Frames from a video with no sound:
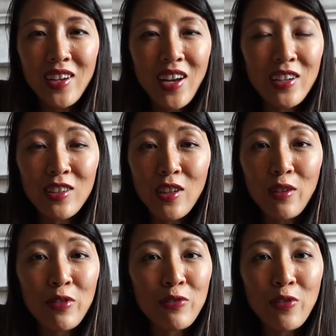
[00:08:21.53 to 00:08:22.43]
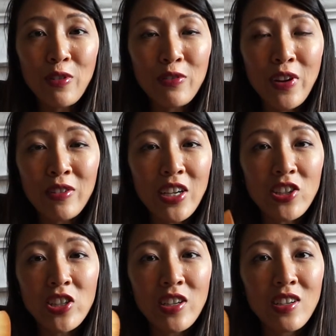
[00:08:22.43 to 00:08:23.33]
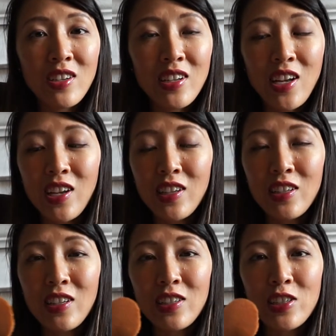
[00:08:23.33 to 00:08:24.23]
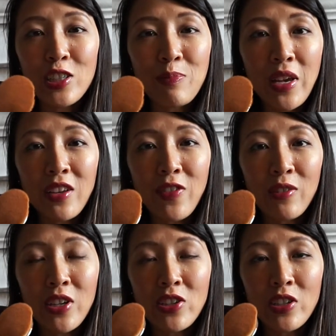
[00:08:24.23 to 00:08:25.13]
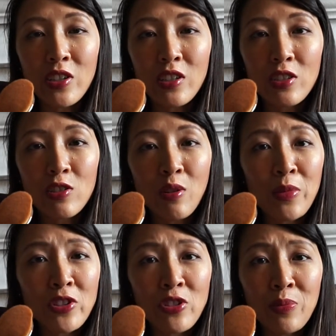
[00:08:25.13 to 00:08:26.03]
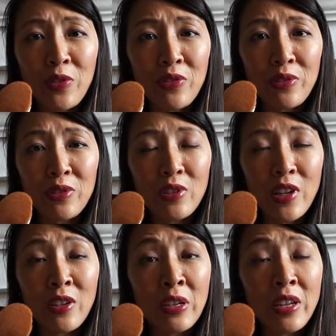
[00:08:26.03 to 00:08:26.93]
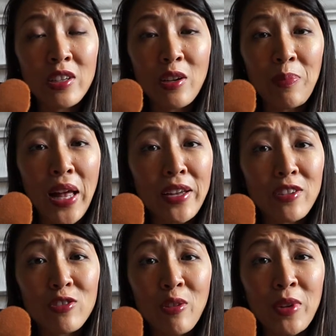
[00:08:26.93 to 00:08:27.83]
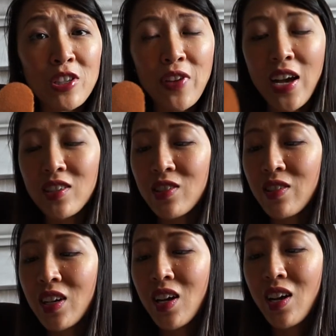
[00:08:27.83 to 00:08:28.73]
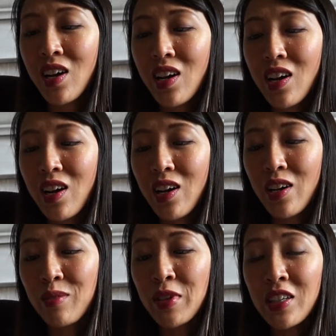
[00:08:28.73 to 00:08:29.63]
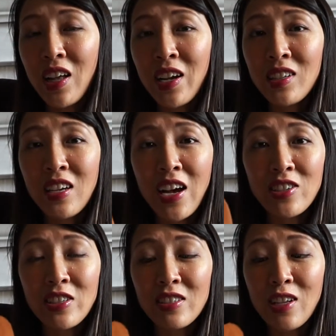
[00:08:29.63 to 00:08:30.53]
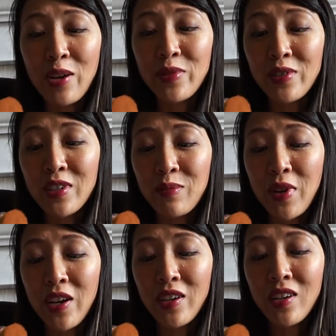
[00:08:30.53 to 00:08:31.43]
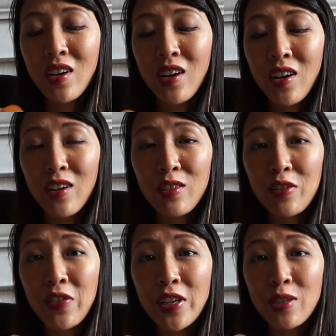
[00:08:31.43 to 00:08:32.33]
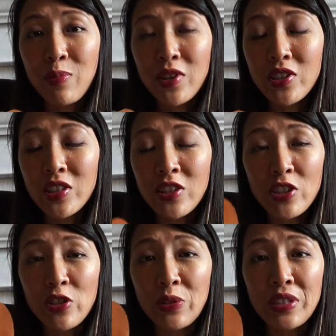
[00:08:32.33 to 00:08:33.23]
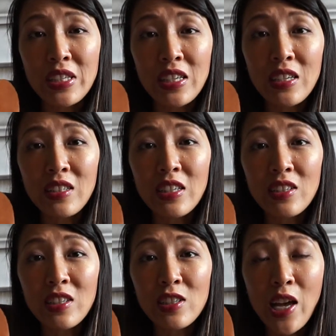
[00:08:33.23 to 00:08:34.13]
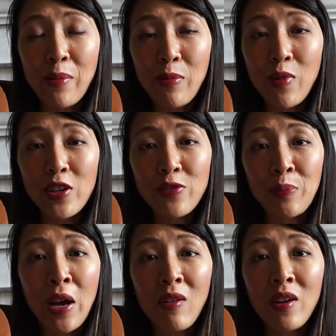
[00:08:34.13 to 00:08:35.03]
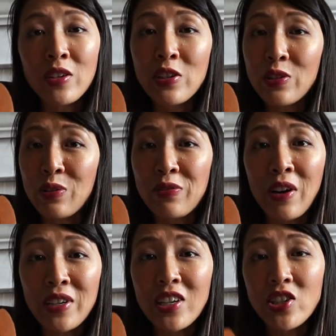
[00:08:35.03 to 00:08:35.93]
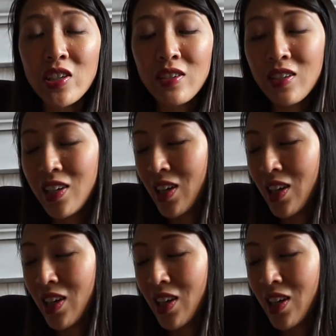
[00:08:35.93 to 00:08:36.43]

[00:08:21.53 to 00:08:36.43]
I love it for foundation. It's just made foundation look so much smoother and to apply it so much faster. I'm inclined to actually stop using my other face brushes and just use this type of brush from now on to do foundation.